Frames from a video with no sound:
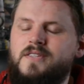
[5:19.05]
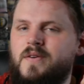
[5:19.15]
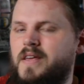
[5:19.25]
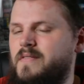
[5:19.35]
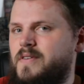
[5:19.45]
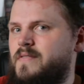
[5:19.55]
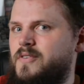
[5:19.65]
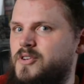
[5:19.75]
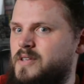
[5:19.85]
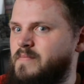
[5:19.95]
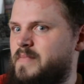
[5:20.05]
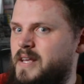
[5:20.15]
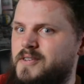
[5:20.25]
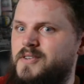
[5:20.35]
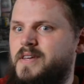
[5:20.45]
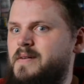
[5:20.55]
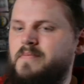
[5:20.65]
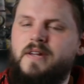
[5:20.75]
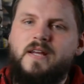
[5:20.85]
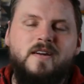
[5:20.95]
So even if you just message the
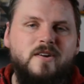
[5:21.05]
company,